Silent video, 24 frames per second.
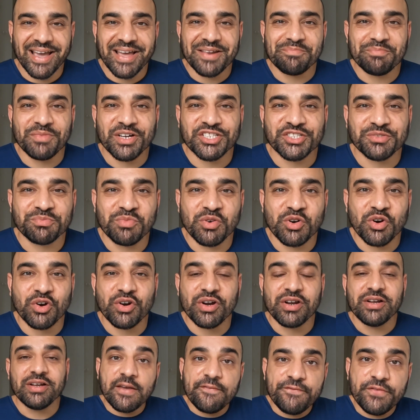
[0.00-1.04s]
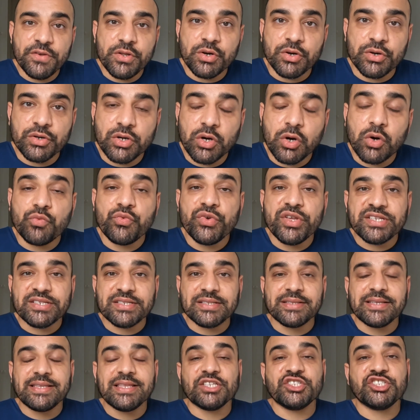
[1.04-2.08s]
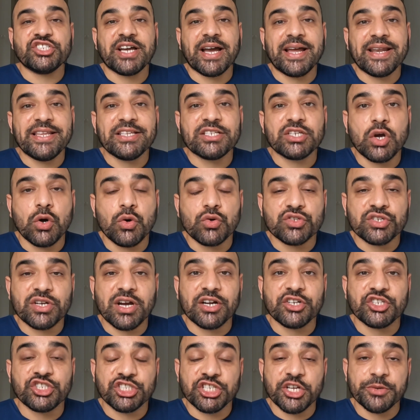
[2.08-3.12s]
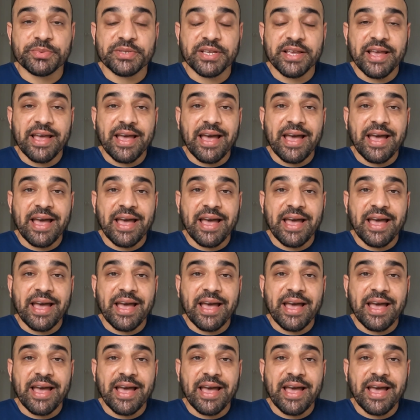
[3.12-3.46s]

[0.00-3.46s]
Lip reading: And much more. If you don't know, recently the Chinese Coast Guard ships